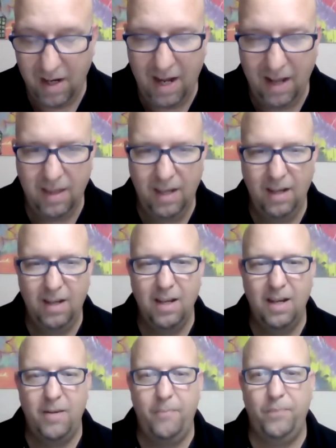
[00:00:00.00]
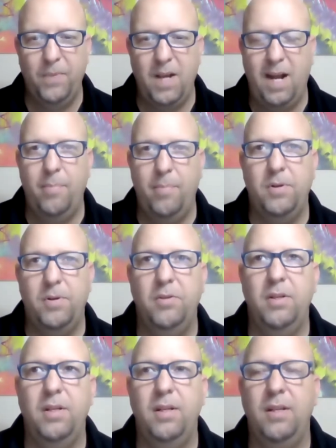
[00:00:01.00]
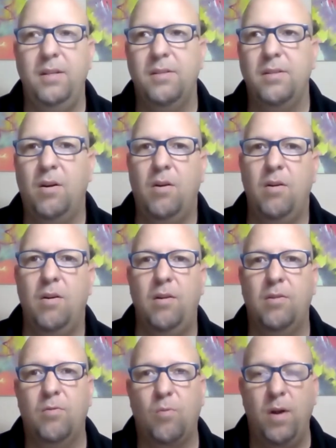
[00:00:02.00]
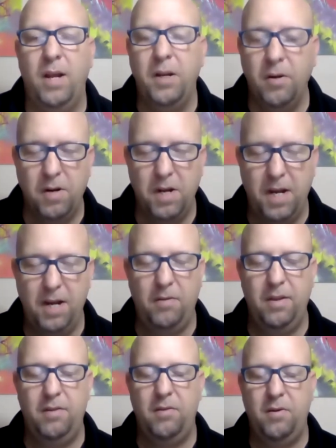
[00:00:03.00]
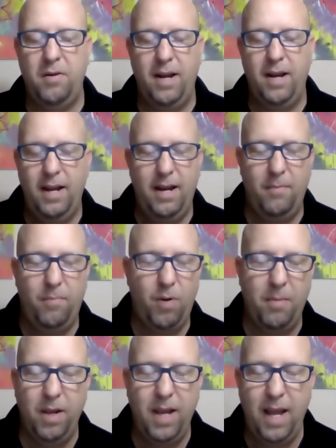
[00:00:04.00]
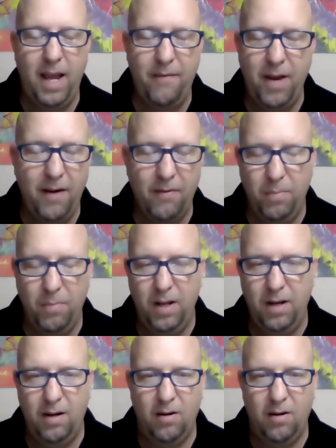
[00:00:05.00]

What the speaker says: I think the opportunities are greater now than there probably have ever been in our